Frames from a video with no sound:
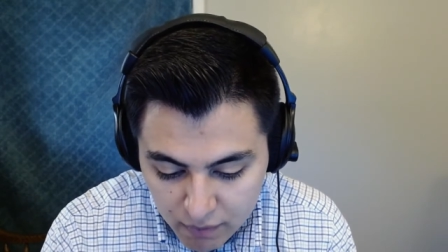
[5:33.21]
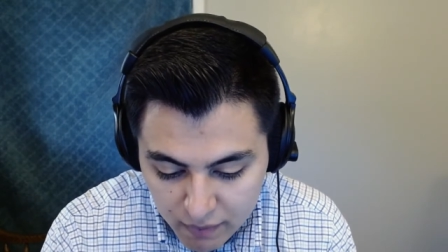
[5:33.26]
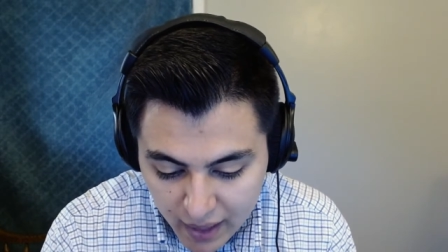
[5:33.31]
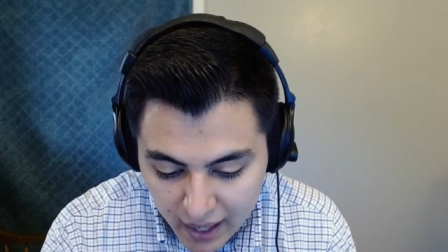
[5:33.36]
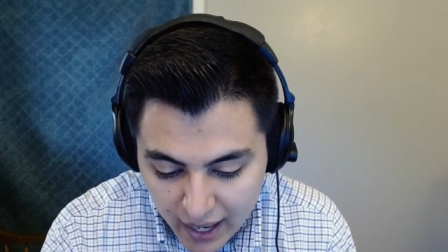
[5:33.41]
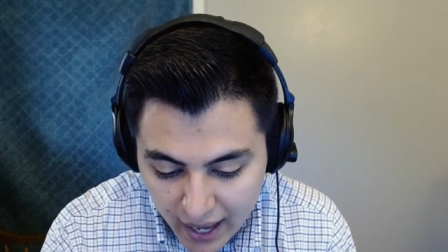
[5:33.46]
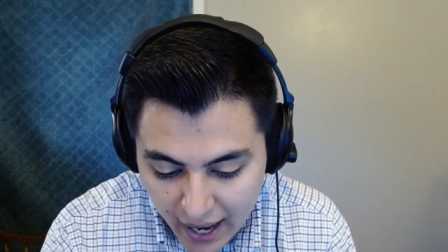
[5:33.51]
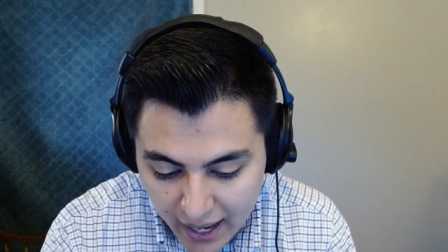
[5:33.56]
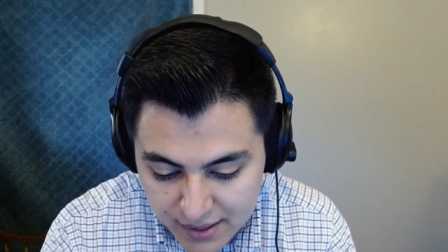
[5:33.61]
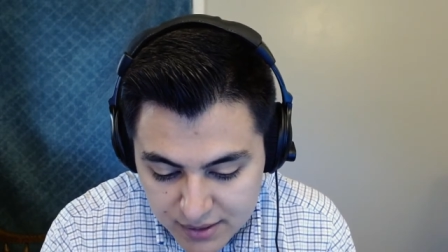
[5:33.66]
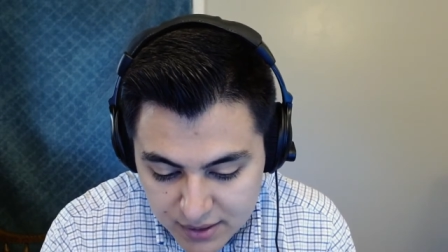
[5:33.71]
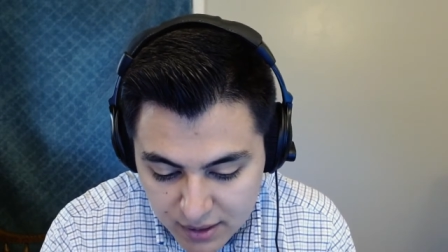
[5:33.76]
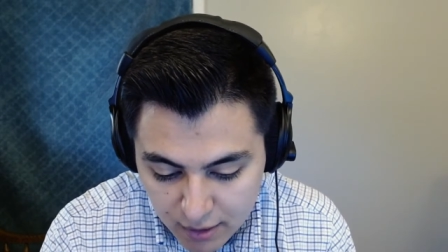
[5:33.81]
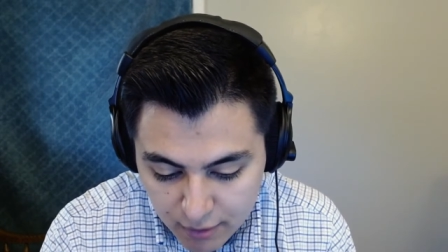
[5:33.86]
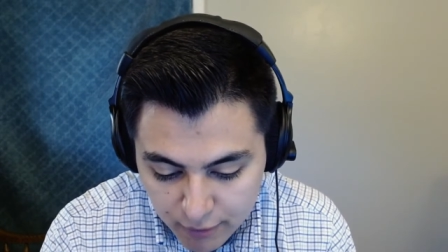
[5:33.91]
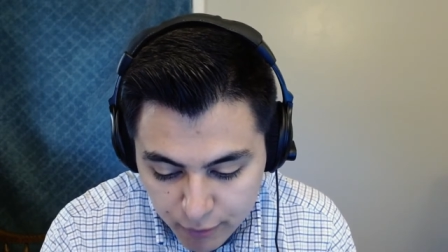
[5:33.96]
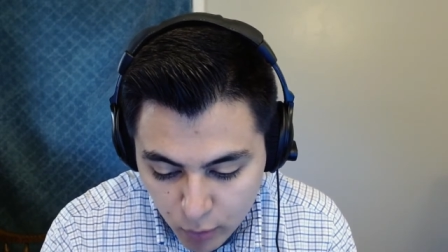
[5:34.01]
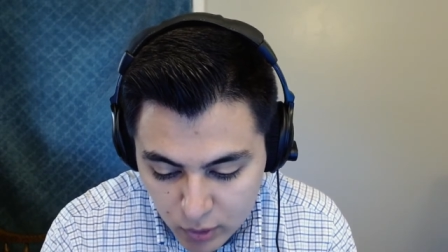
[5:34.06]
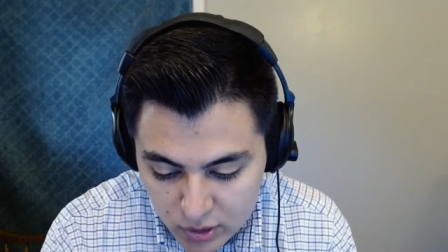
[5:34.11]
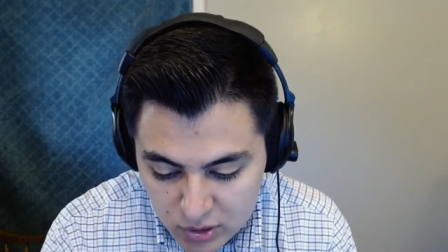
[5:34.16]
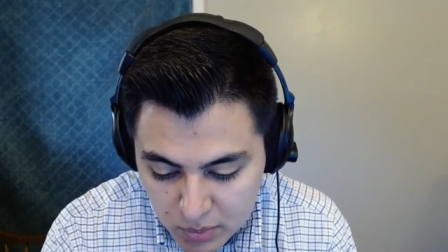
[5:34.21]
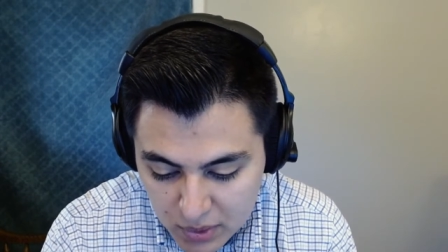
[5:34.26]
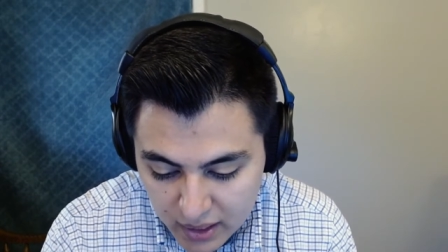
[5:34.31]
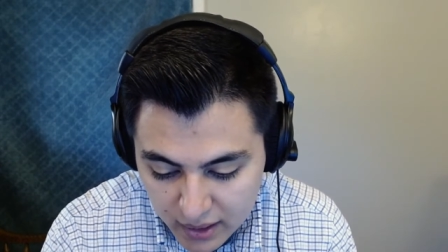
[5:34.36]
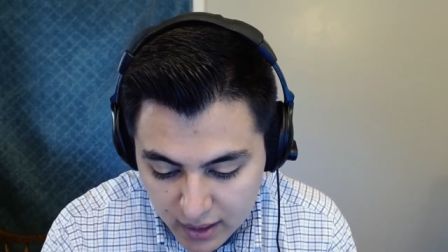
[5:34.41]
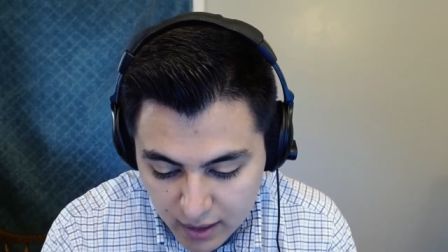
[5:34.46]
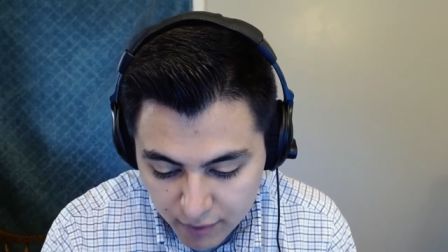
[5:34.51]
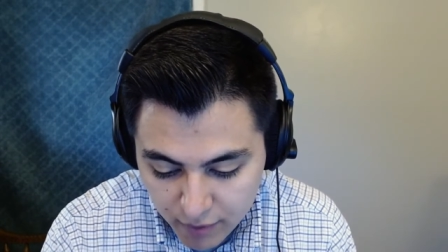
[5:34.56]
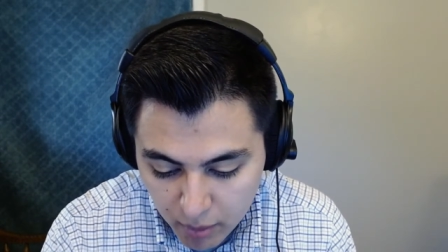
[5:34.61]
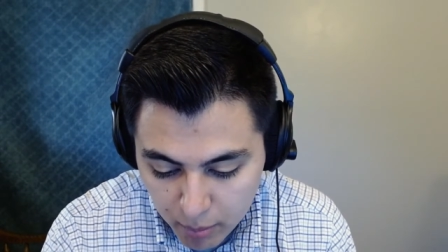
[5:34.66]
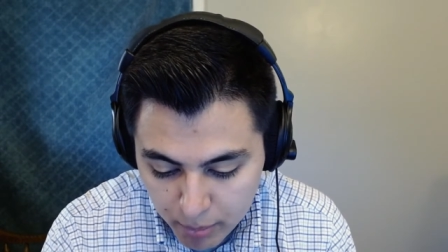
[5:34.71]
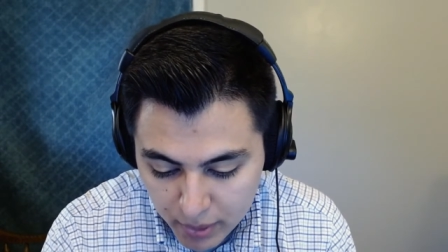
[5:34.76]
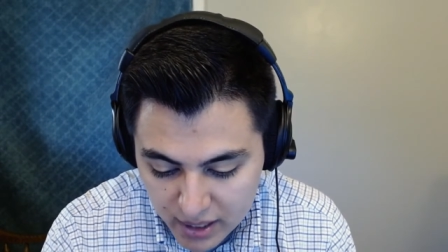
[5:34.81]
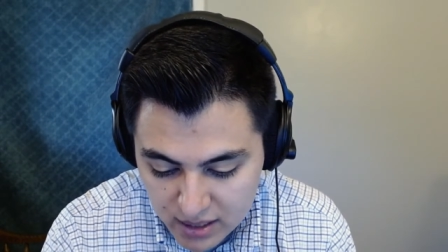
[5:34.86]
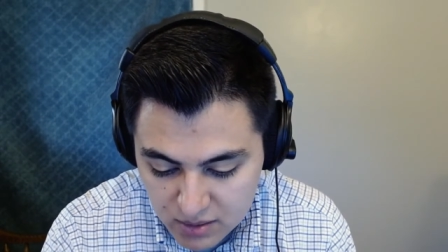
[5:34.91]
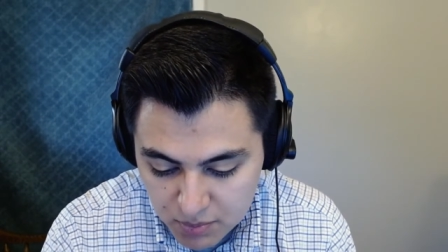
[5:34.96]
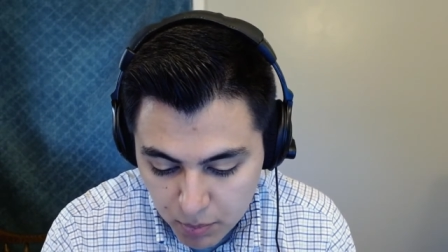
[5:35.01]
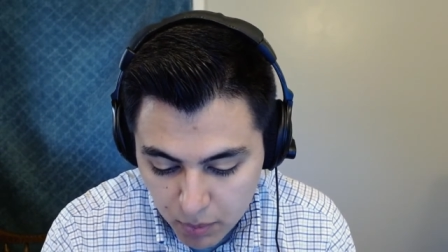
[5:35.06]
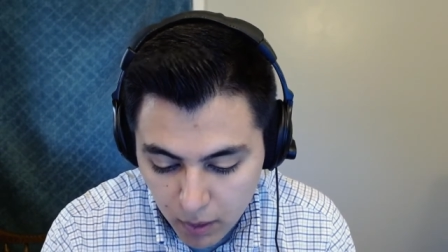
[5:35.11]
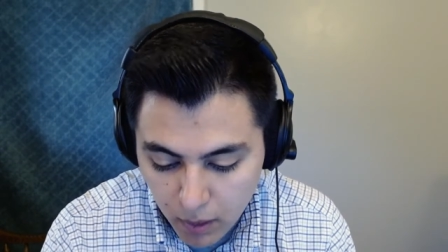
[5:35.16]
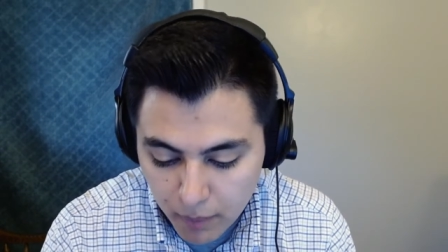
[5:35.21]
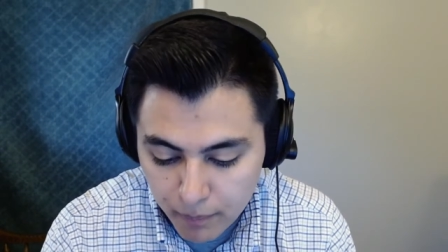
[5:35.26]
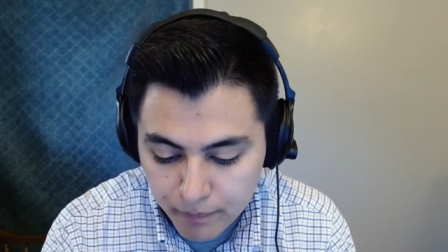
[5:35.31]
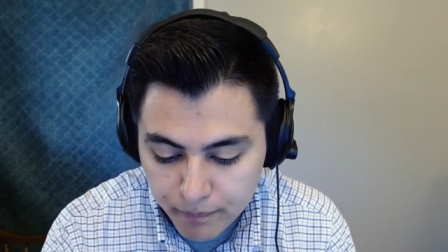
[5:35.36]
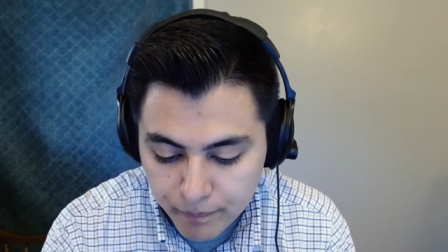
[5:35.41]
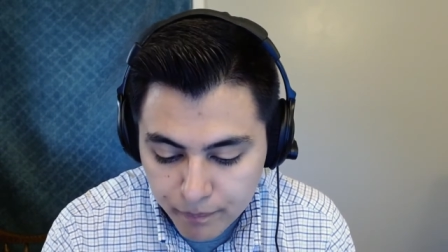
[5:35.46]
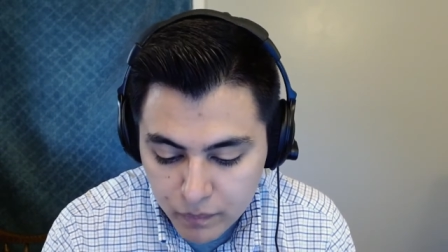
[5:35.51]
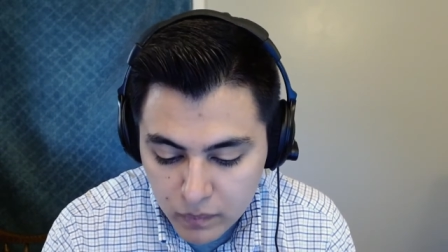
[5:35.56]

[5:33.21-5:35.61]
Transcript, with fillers: That accident forced me to give up baseball.